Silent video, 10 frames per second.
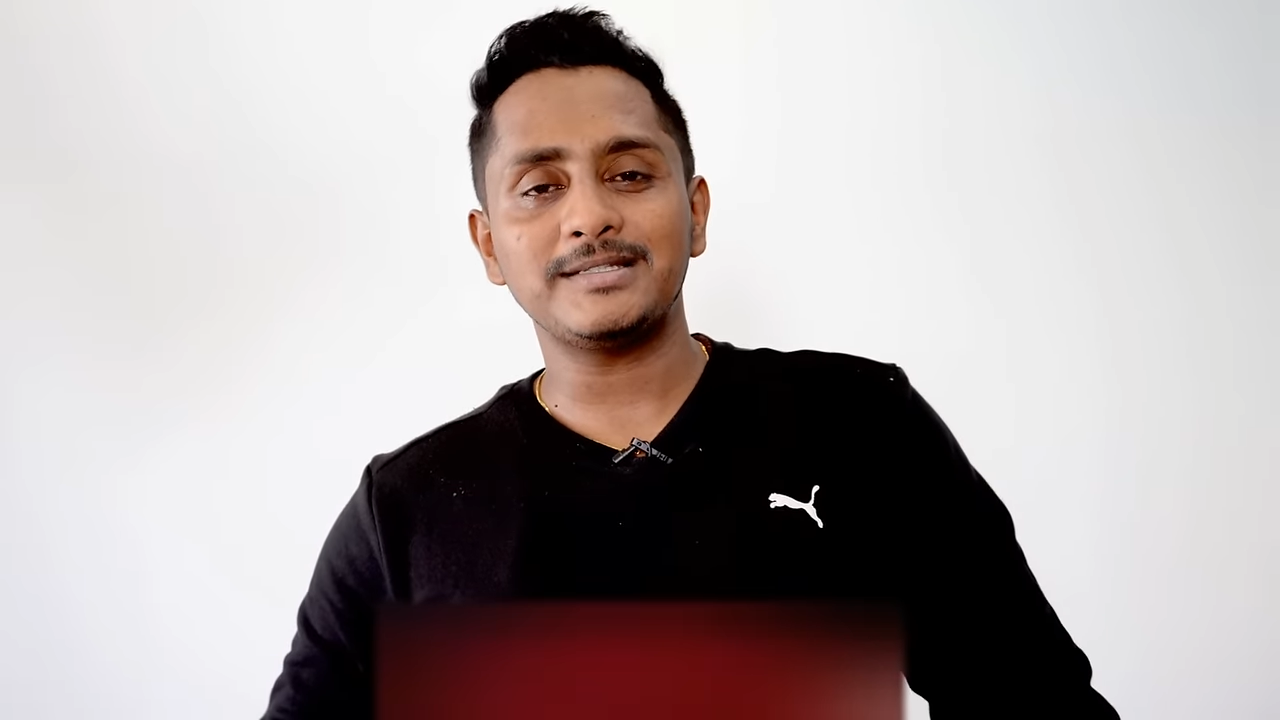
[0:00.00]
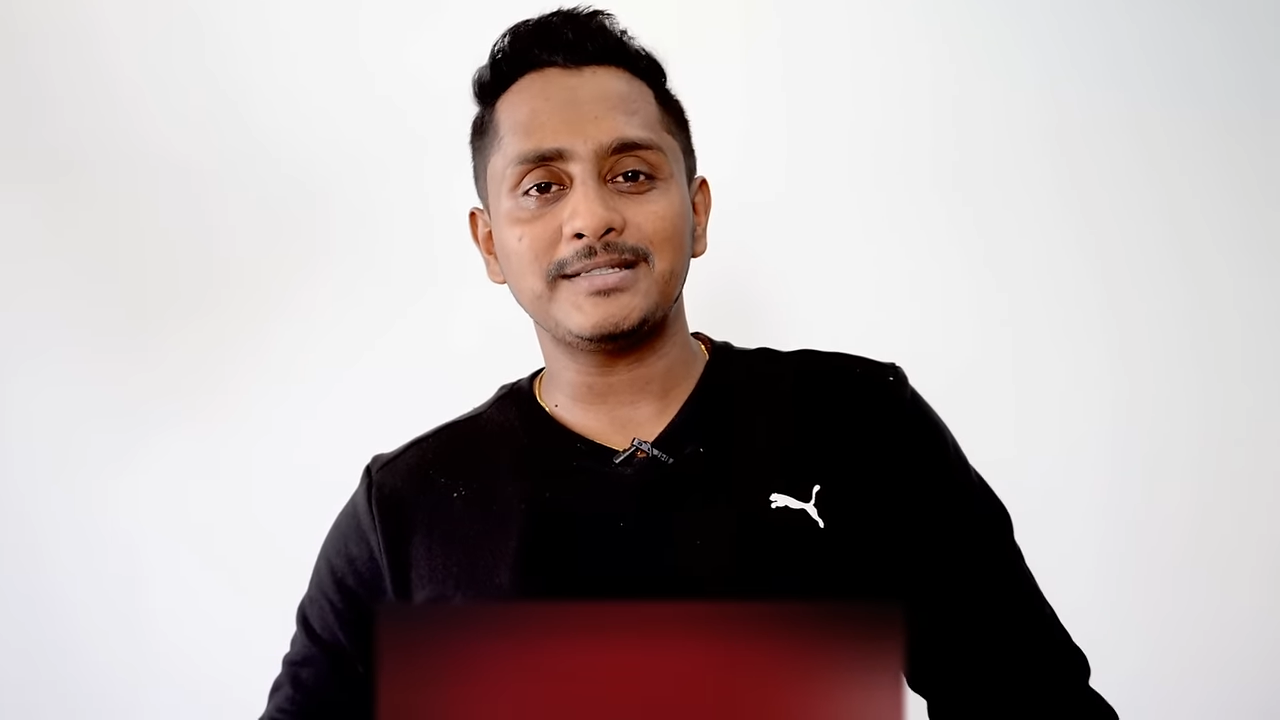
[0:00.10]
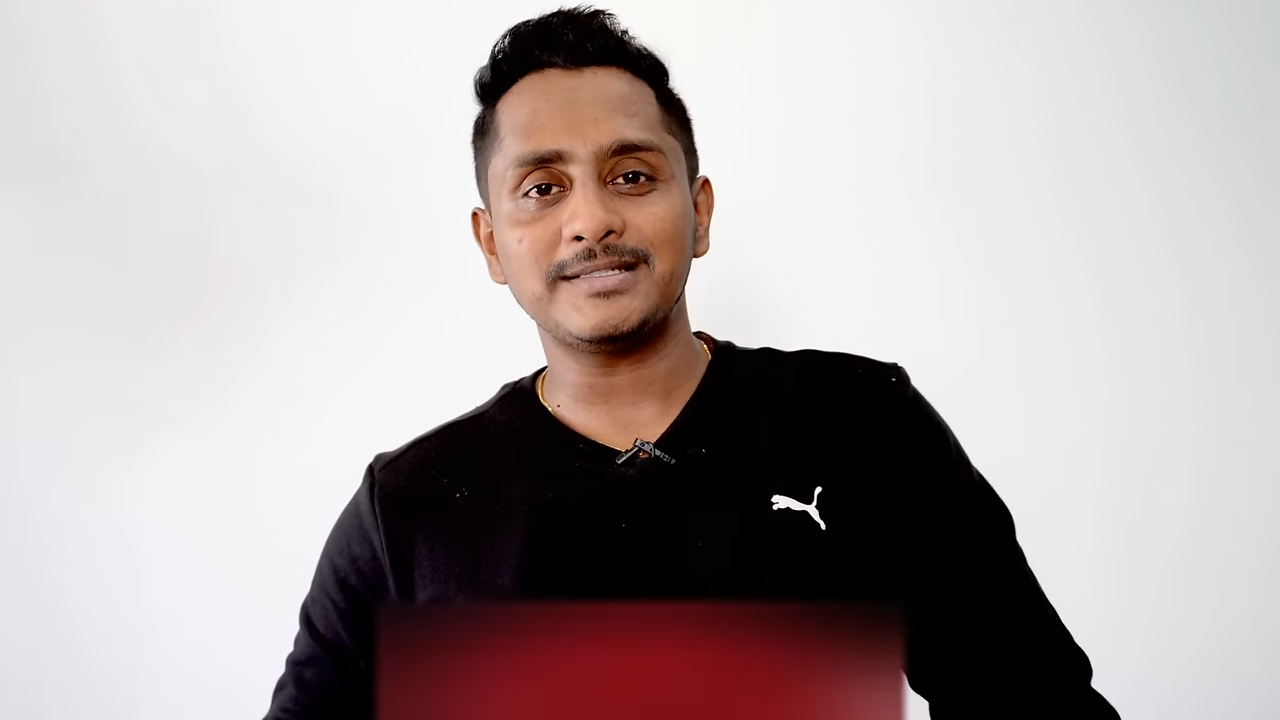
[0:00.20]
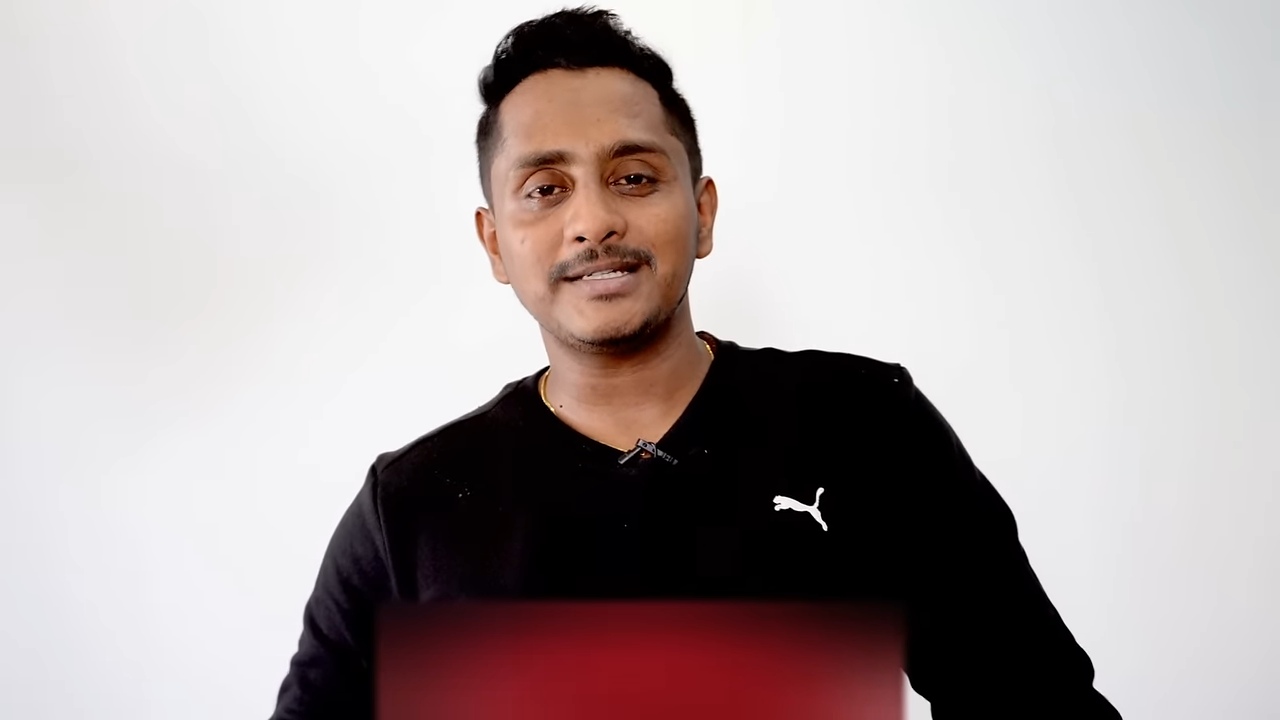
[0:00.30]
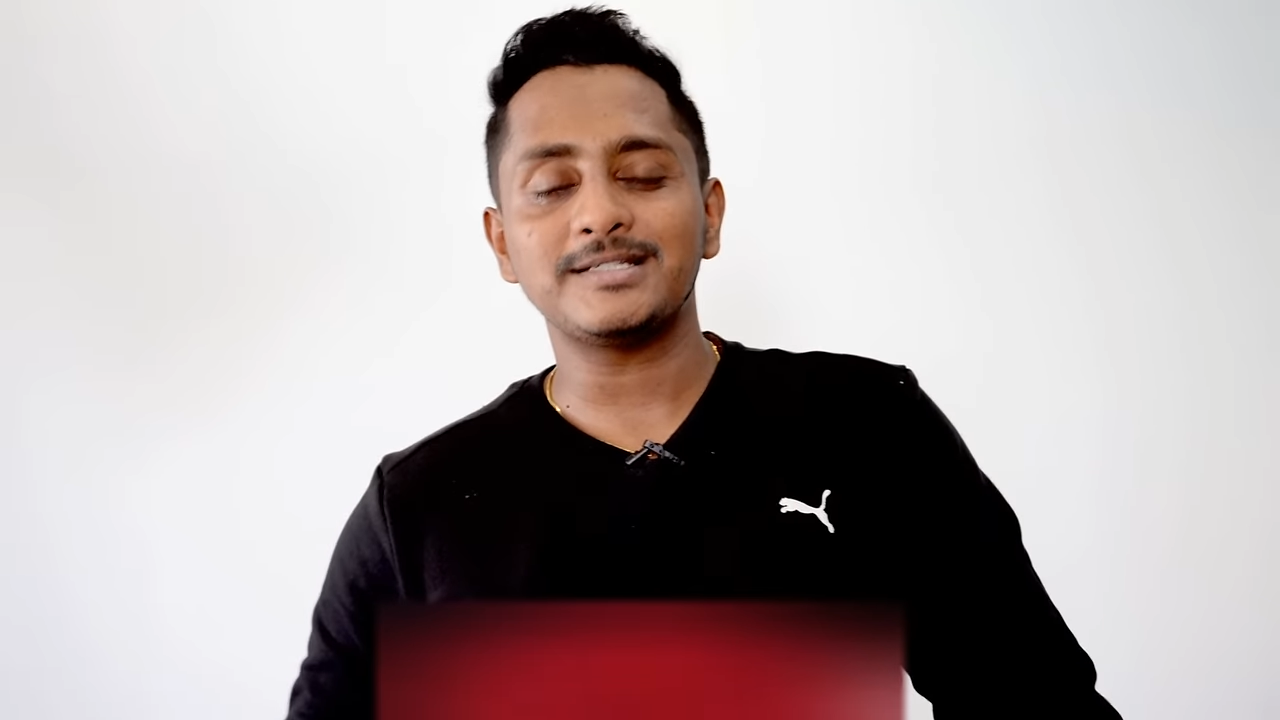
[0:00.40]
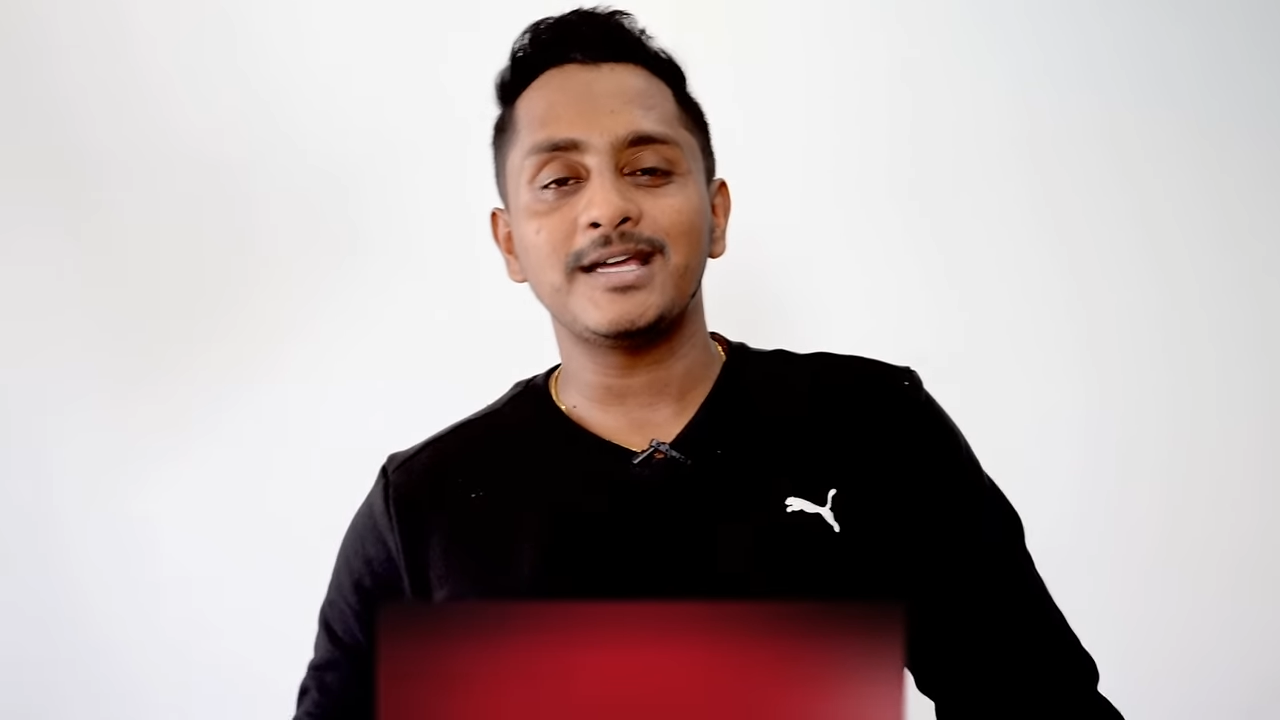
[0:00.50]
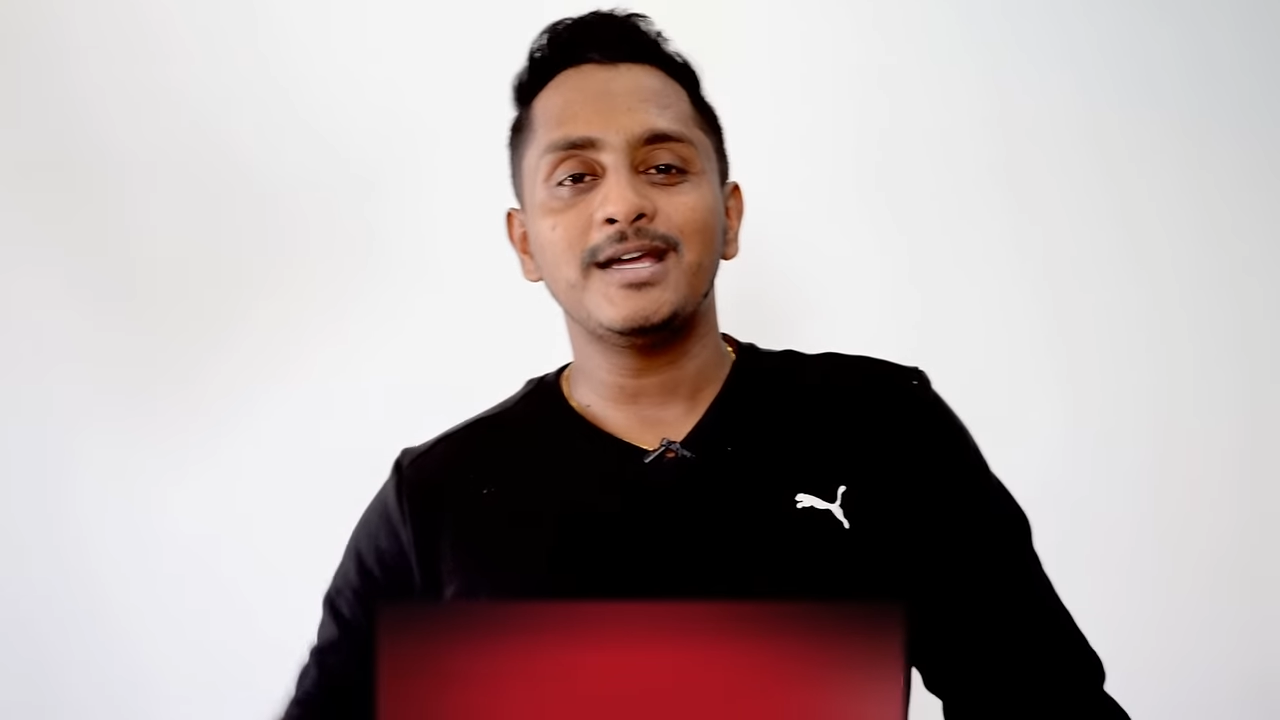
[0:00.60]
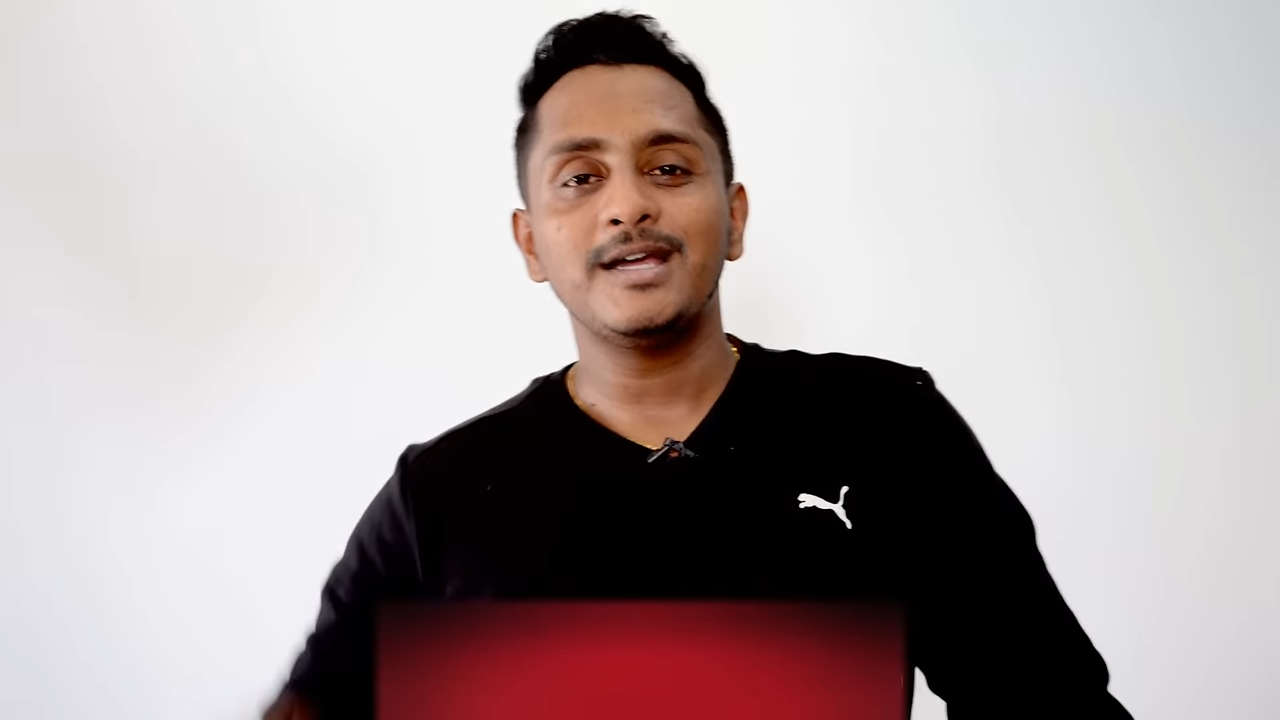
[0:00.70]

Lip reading: assistance,